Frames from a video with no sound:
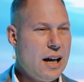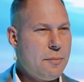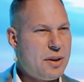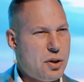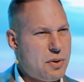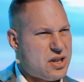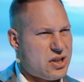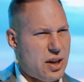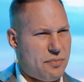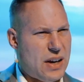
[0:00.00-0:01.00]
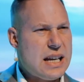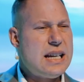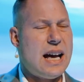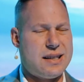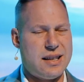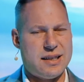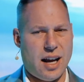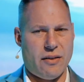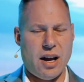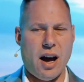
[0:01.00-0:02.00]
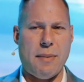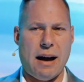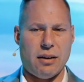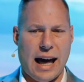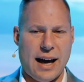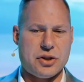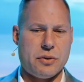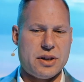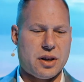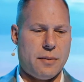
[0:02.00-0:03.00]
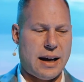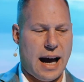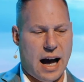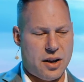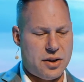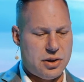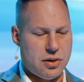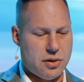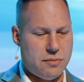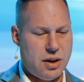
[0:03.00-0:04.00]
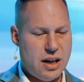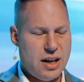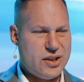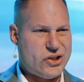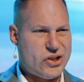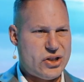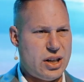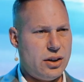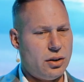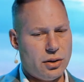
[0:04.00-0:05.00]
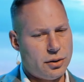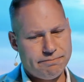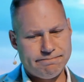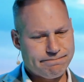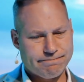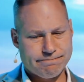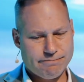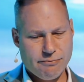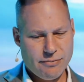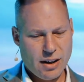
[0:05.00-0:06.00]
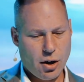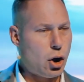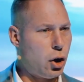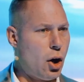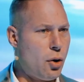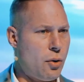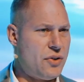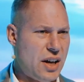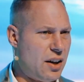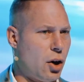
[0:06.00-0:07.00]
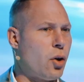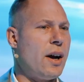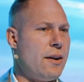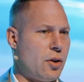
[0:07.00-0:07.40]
But there was something necessary about Lazarus coming out of the tomb still clothed in grave